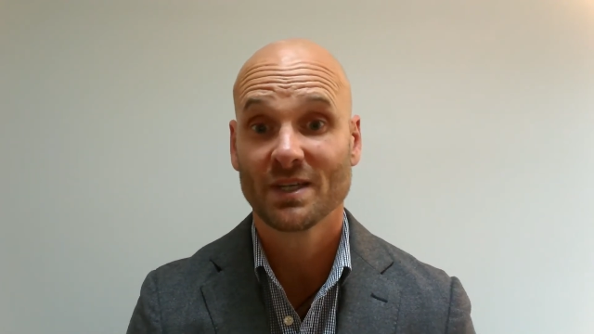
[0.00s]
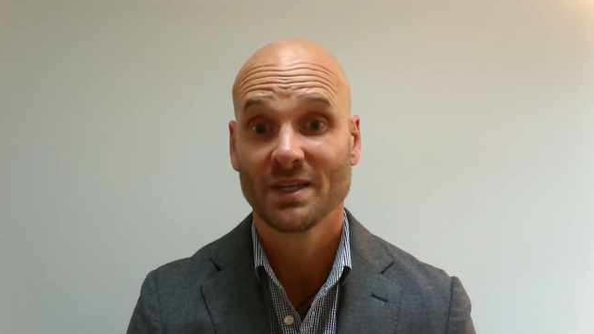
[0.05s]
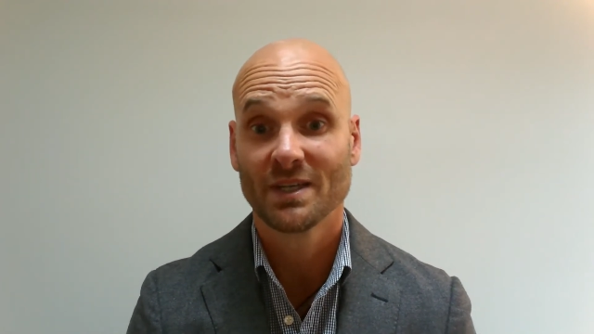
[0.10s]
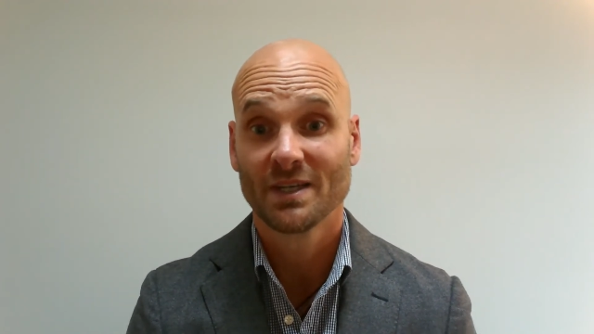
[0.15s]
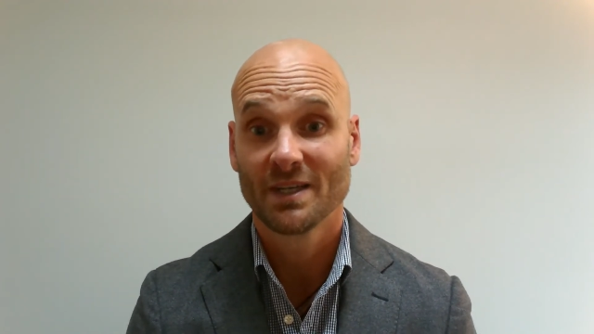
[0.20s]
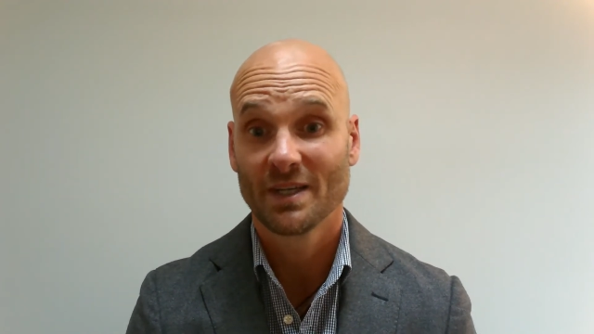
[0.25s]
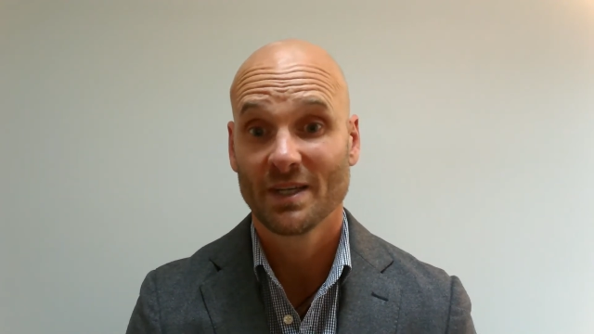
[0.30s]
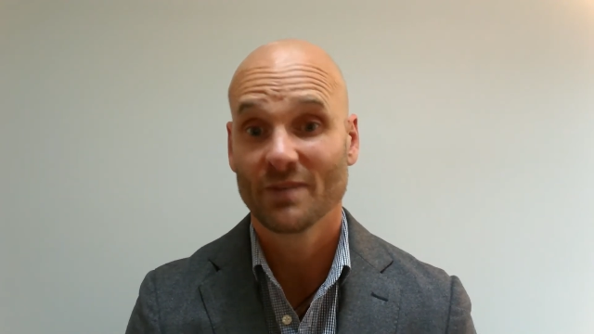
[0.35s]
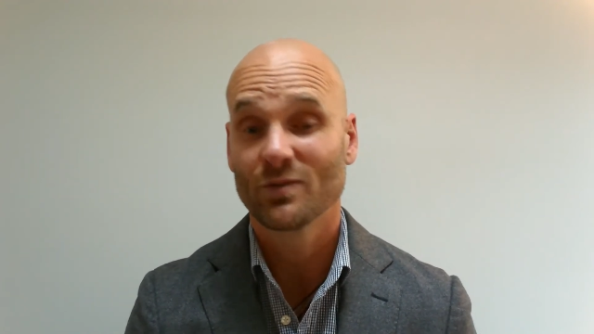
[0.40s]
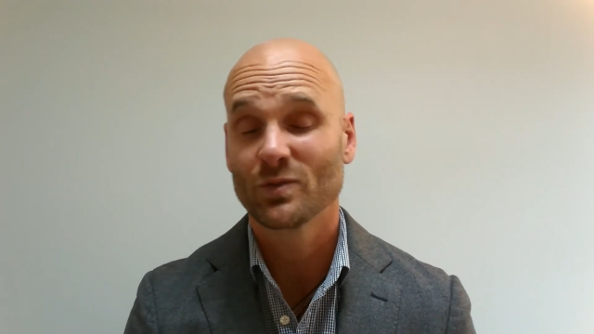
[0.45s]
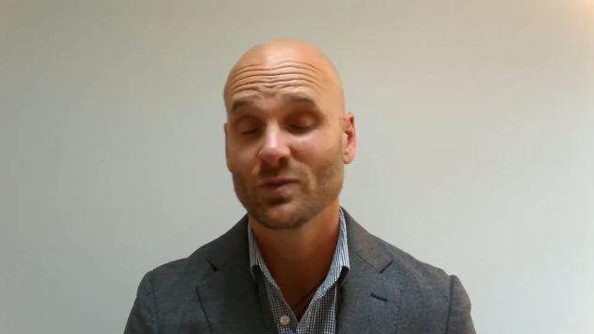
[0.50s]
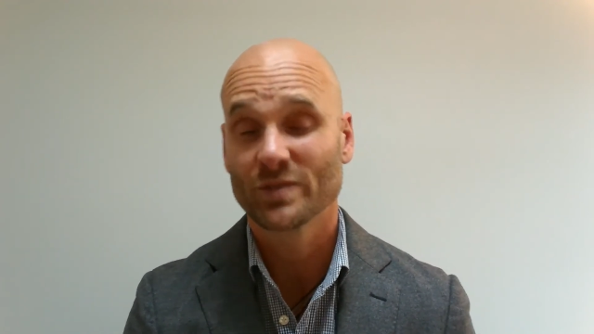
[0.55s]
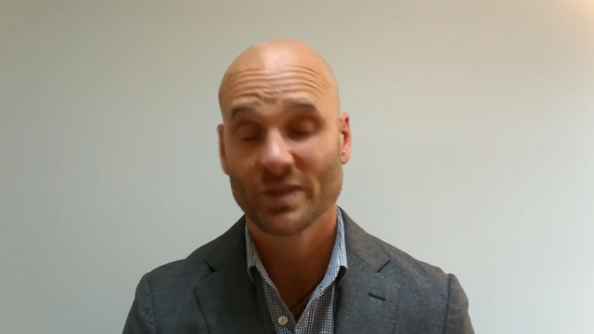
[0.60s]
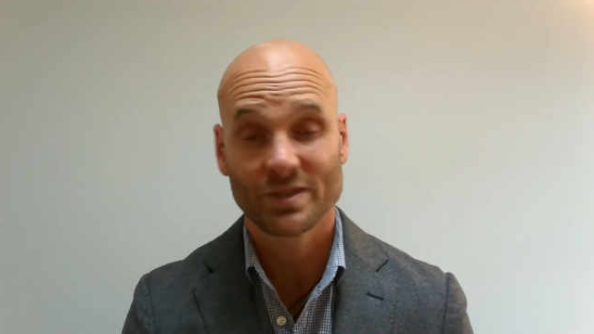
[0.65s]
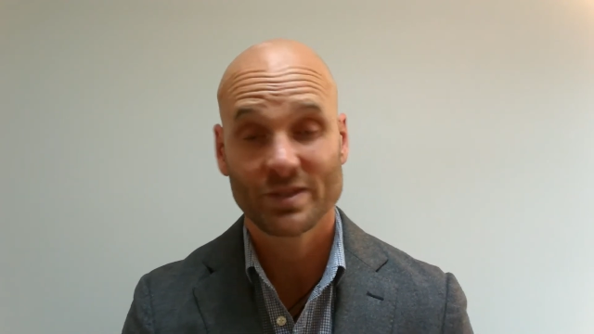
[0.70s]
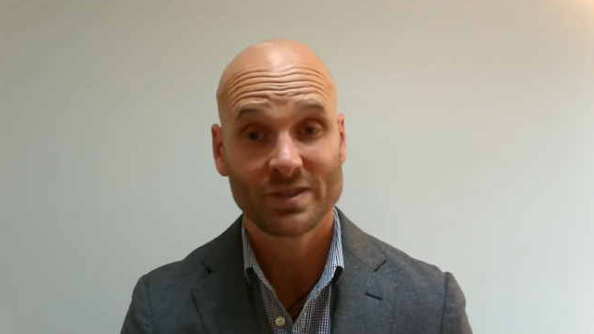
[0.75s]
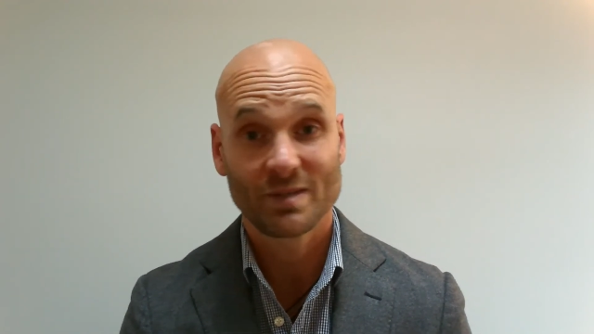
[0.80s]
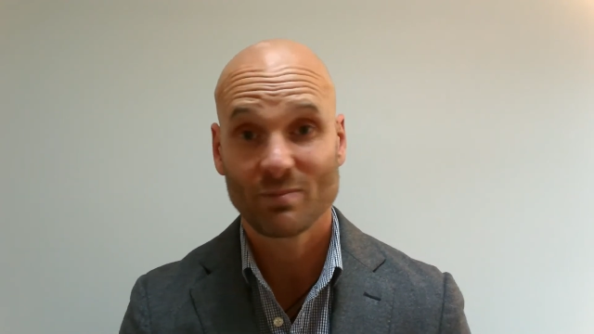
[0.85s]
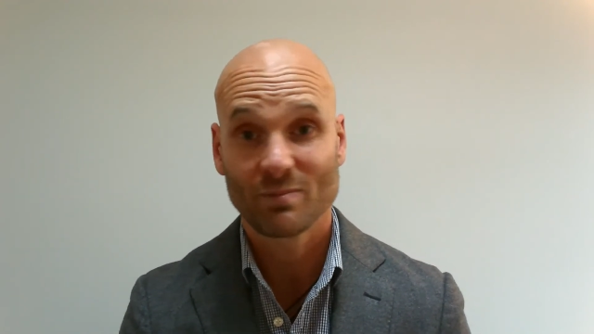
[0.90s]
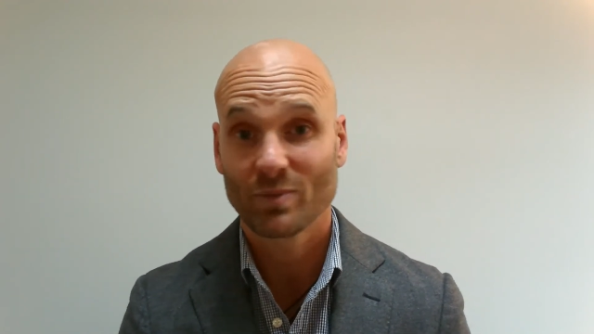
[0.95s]
and I've also
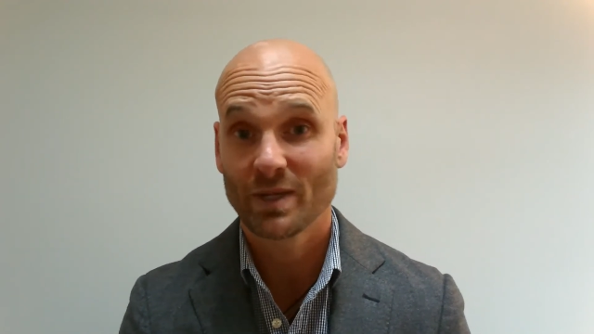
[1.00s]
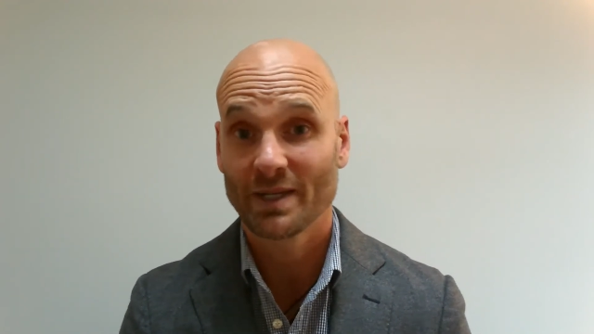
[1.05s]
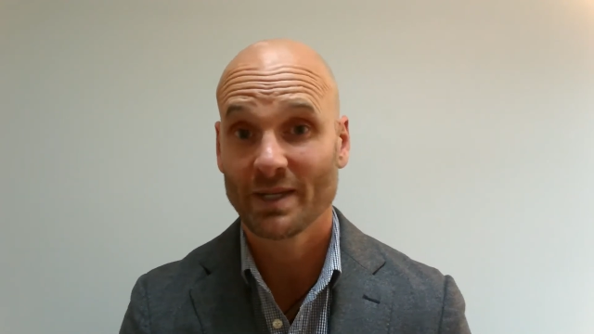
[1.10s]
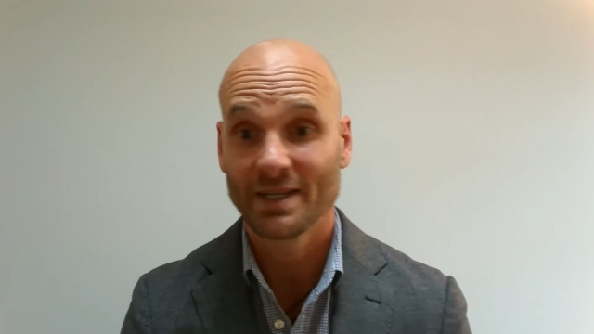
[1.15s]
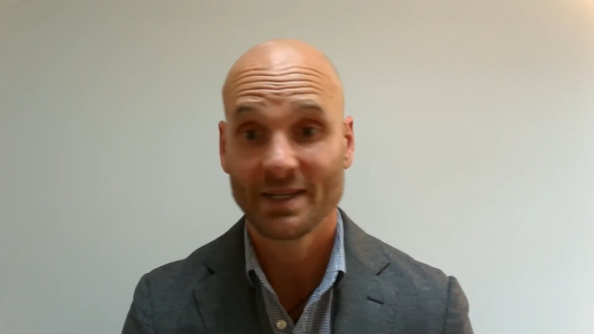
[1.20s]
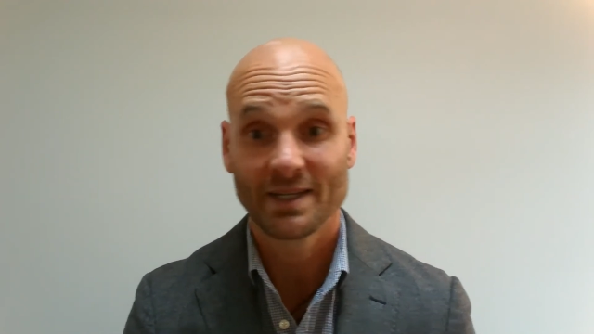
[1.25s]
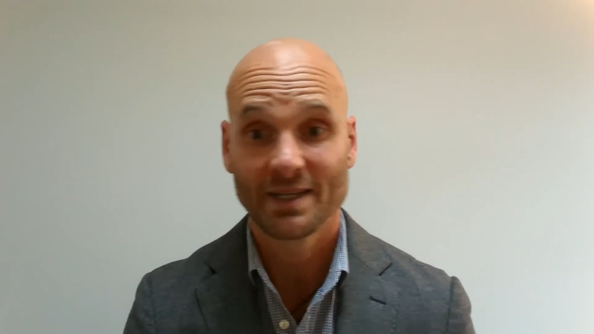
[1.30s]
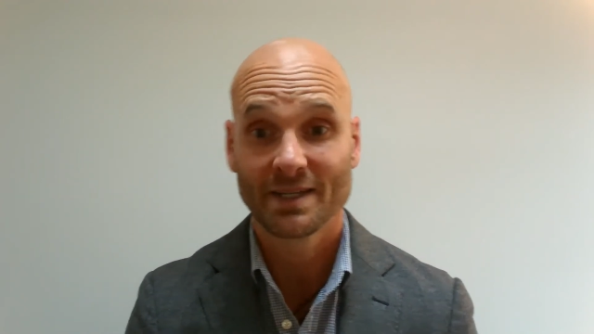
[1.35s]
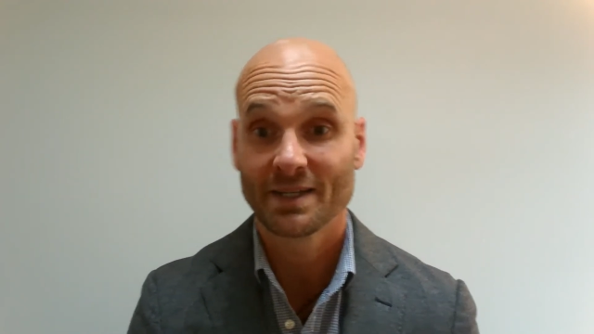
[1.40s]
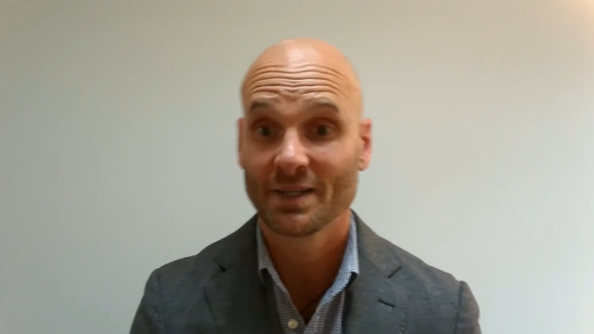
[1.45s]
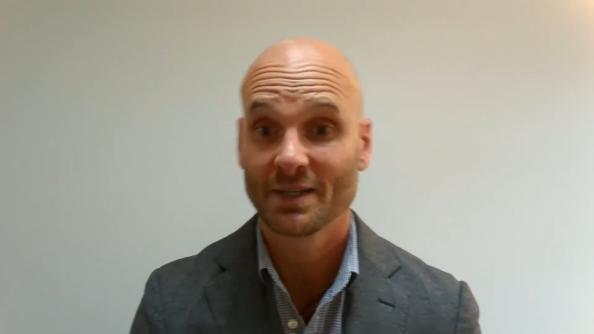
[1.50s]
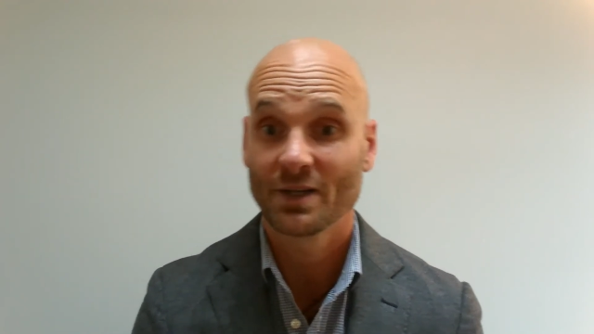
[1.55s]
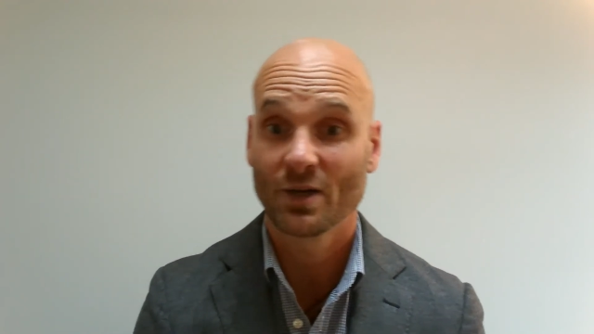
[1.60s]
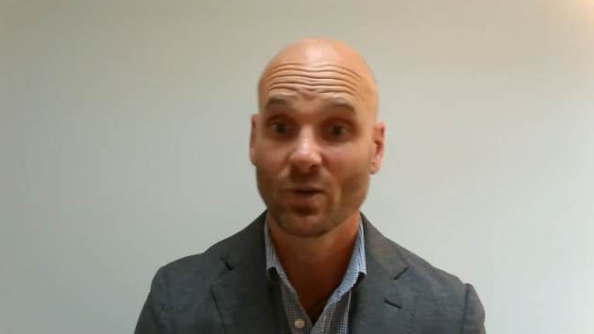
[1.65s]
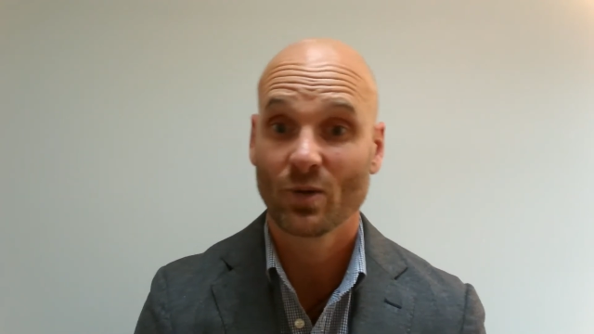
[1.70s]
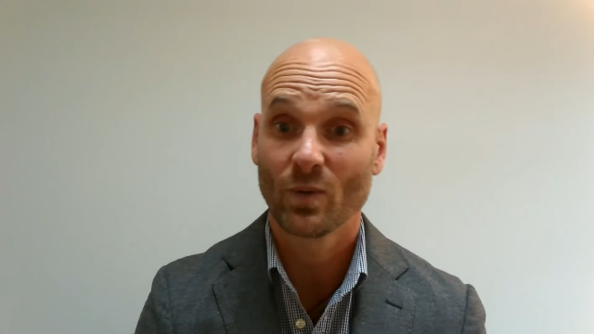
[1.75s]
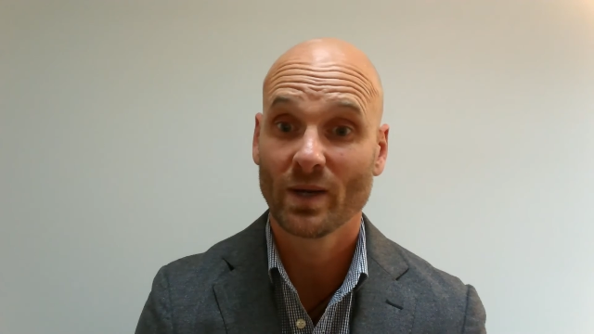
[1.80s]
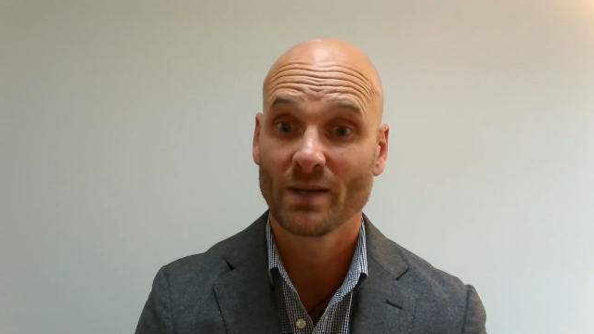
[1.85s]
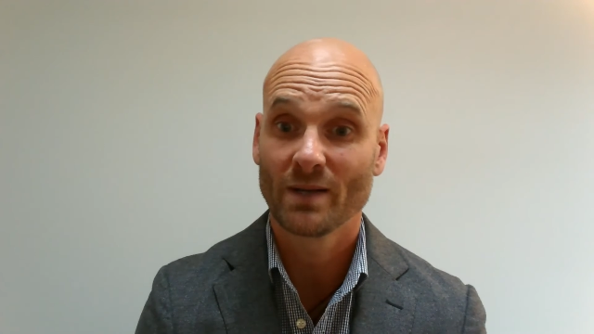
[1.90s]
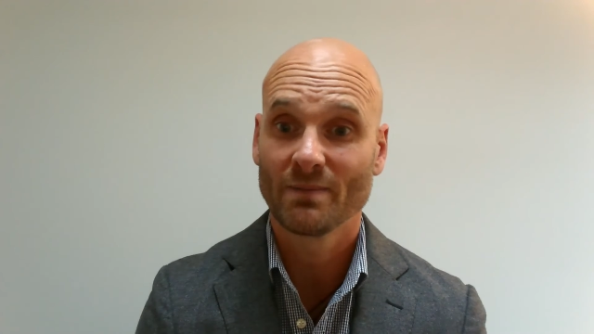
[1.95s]
seen plenty that didn't go
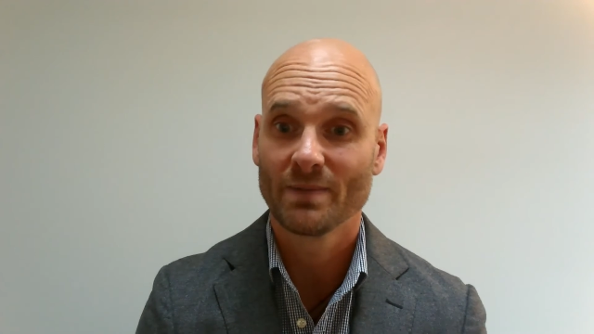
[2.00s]
well.